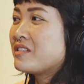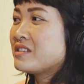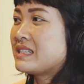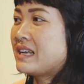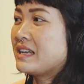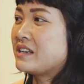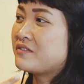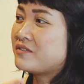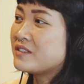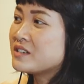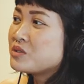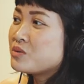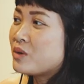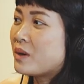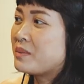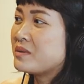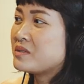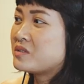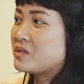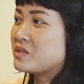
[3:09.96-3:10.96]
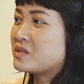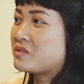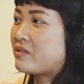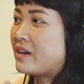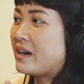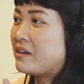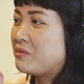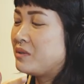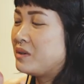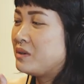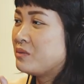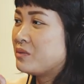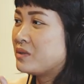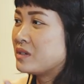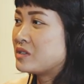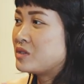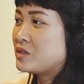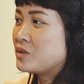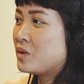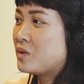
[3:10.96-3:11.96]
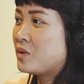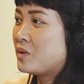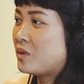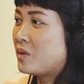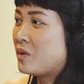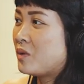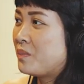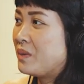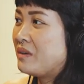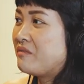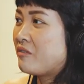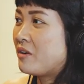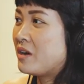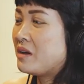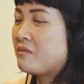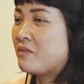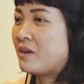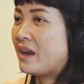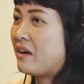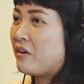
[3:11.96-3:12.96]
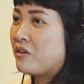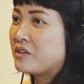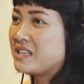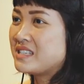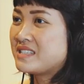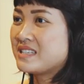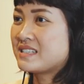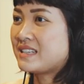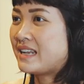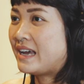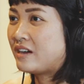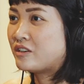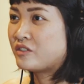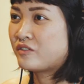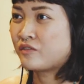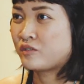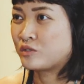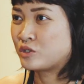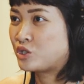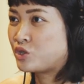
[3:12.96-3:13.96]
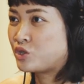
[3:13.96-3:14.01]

because yeah. like the first two episodes, right, we were so hoping for him. We were like, oh, this is like a for